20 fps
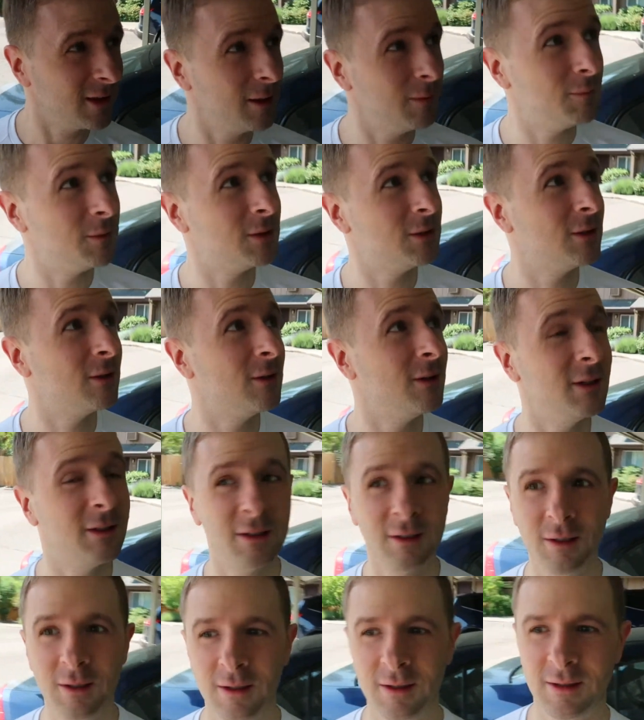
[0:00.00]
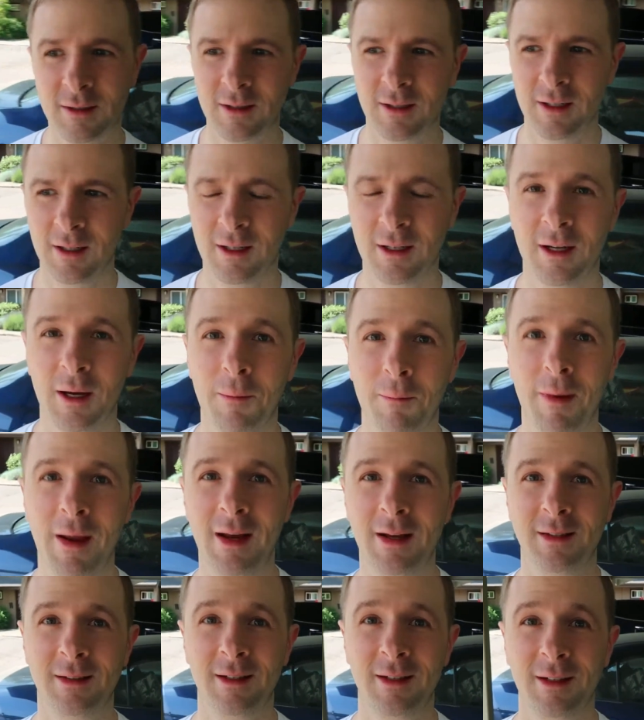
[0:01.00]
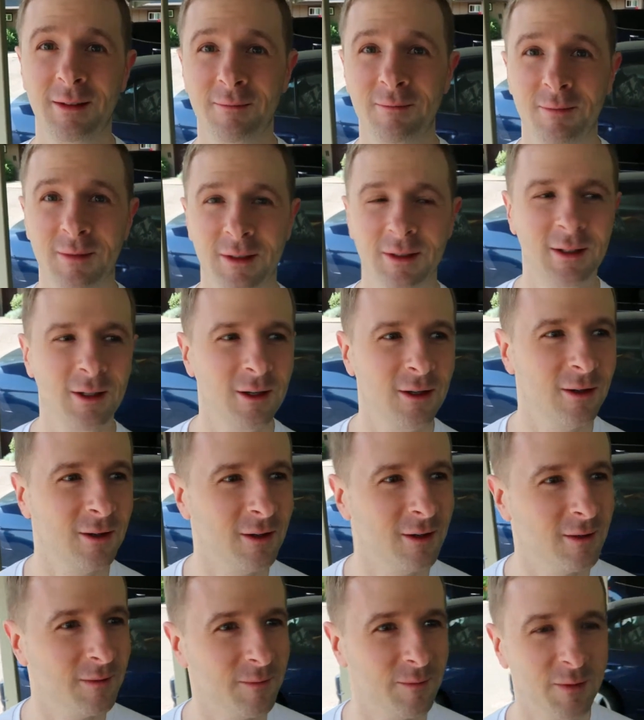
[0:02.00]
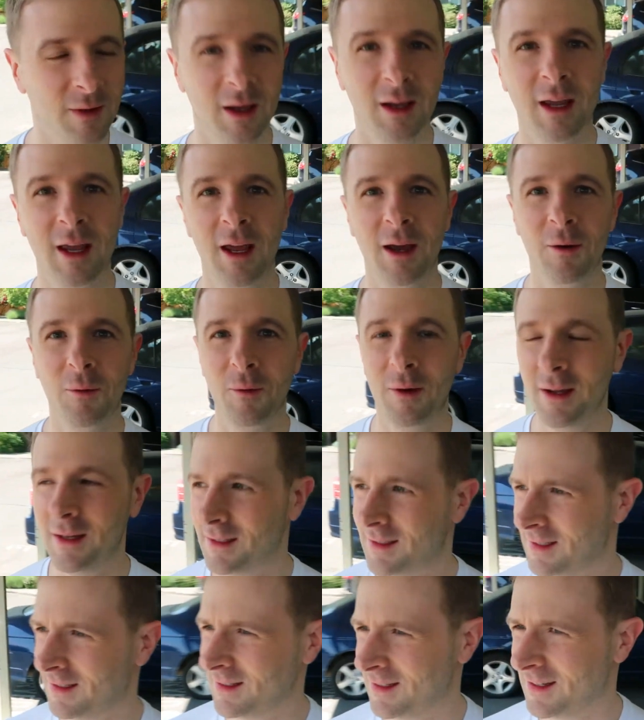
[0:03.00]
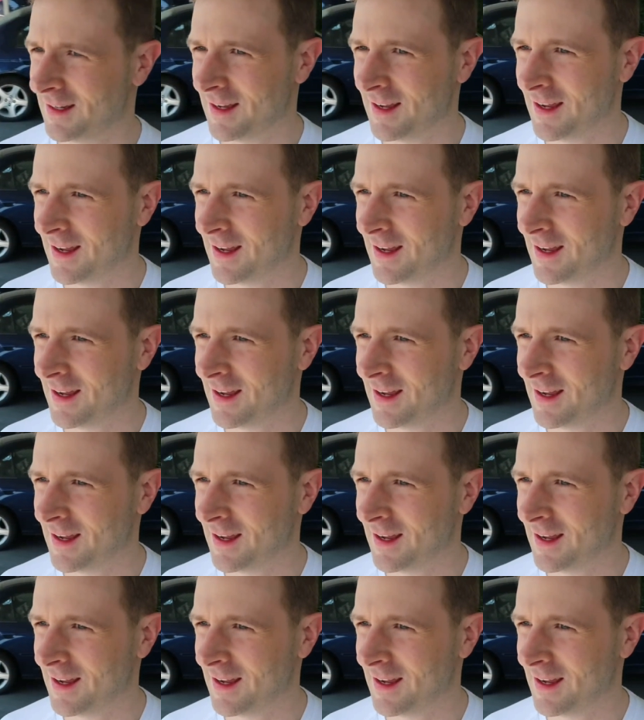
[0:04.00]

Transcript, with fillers: I'm sure it's just uh, amazing, so I can't wait to